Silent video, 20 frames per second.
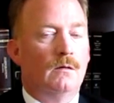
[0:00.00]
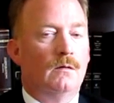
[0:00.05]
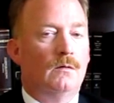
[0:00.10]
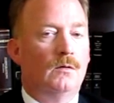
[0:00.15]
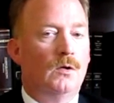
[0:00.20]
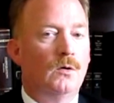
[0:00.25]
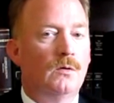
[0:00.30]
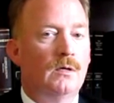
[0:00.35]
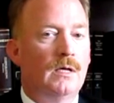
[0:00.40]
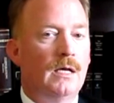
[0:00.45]

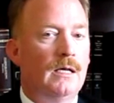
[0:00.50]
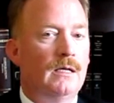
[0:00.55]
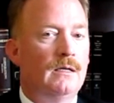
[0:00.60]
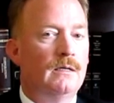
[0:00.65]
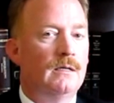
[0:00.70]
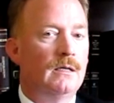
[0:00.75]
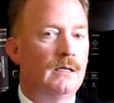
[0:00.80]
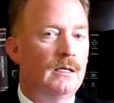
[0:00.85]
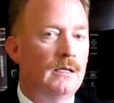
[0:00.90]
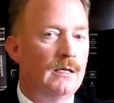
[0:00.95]

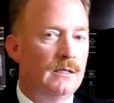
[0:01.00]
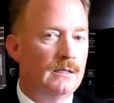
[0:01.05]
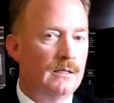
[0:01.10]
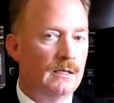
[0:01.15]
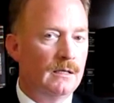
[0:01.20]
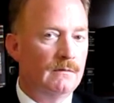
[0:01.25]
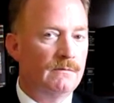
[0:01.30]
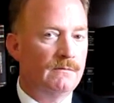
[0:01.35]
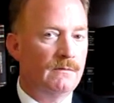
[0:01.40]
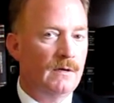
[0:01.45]
locate and
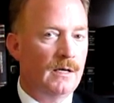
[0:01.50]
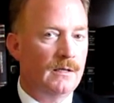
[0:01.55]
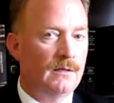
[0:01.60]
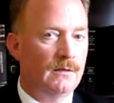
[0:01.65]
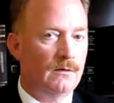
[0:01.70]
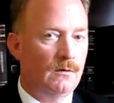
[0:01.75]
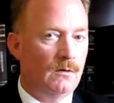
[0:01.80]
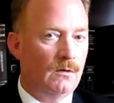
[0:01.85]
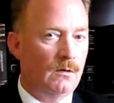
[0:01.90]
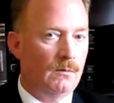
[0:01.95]
identify
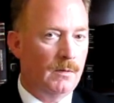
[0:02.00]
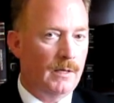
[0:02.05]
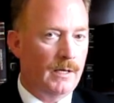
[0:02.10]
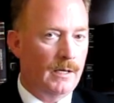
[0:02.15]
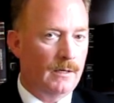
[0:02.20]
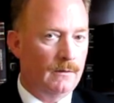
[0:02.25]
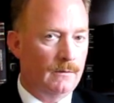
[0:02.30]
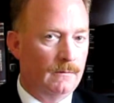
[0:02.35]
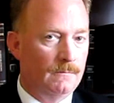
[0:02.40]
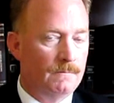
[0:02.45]
the
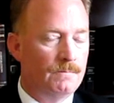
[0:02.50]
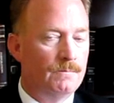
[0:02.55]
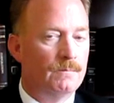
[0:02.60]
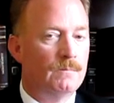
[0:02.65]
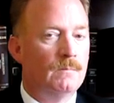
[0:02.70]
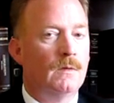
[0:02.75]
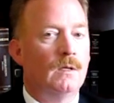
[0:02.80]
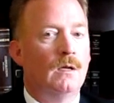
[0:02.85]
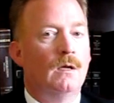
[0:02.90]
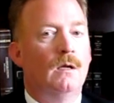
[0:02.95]
gallbladder,
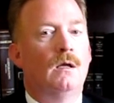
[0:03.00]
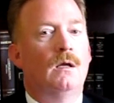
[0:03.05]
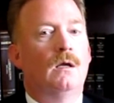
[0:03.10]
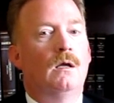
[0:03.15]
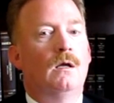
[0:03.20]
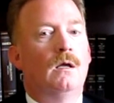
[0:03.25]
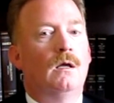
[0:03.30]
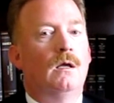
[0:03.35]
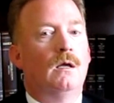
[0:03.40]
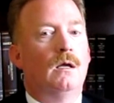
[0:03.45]

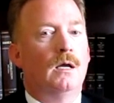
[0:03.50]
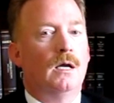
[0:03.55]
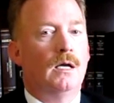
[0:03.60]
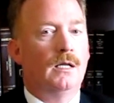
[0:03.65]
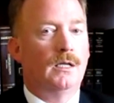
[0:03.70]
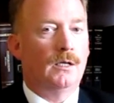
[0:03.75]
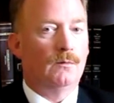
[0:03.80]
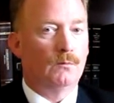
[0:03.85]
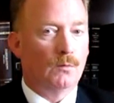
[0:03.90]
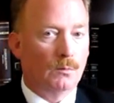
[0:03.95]

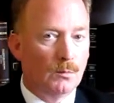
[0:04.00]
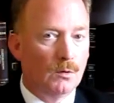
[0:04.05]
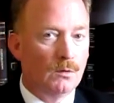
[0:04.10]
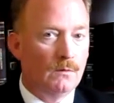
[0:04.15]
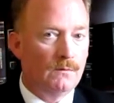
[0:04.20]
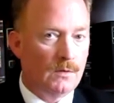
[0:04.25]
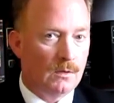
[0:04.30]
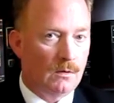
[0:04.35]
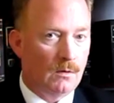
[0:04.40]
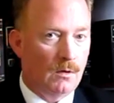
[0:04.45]
and then
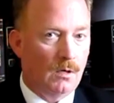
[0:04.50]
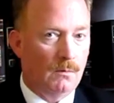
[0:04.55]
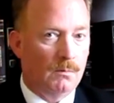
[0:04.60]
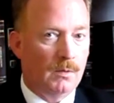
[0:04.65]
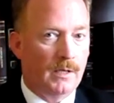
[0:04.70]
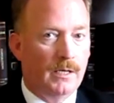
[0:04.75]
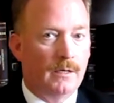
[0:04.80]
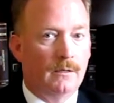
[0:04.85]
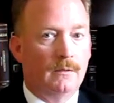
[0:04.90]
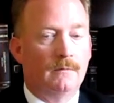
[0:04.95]
remove the
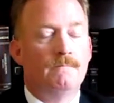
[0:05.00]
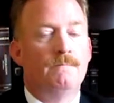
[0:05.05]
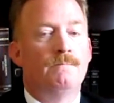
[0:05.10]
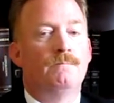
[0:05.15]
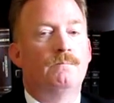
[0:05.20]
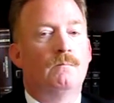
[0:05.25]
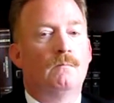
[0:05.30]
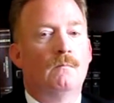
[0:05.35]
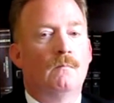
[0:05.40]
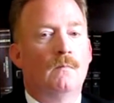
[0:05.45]
gallbladder.
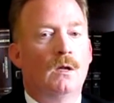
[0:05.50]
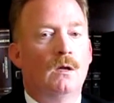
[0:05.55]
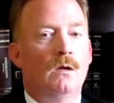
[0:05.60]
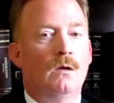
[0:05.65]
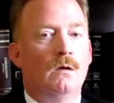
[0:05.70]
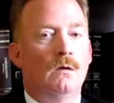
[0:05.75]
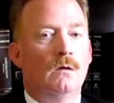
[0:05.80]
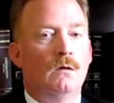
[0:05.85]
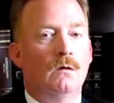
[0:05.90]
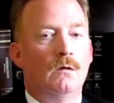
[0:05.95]

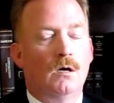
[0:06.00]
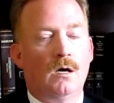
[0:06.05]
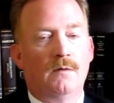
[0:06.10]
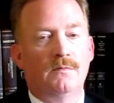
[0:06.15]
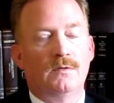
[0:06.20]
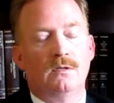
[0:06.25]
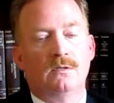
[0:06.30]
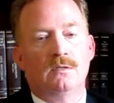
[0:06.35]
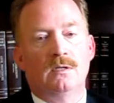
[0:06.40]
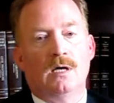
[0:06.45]

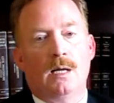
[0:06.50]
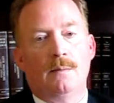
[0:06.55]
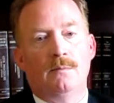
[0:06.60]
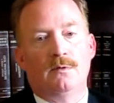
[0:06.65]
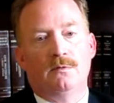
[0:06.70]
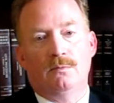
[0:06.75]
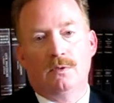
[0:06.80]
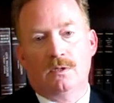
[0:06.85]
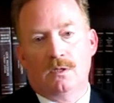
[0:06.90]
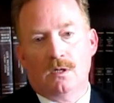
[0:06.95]

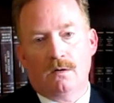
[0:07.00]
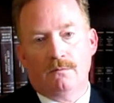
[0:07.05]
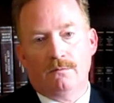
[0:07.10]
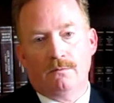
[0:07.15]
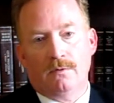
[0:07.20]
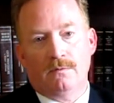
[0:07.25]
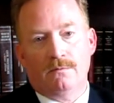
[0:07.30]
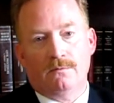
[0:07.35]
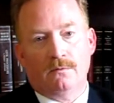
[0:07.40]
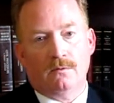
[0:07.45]
Oftentimes,
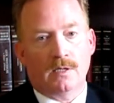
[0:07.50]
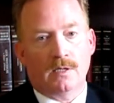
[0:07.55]
recovery for